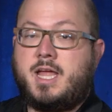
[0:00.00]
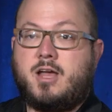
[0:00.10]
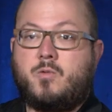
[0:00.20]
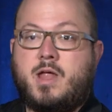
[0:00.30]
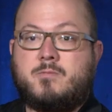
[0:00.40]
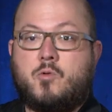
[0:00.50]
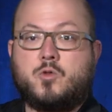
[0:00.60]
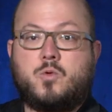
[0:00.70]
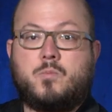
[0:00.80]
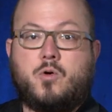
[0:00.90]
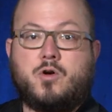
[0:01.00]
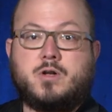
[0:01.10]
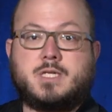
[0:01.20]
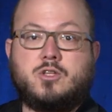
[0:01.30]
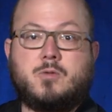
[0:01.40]
here, we have multiple
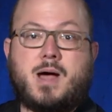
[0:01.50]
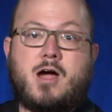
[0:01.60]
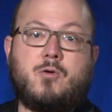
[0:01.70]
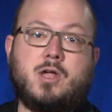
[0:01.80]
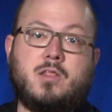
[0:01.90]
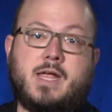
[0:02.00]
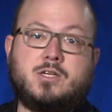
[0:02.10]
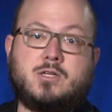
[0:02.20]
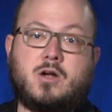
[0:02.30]
boards that do the power regulation,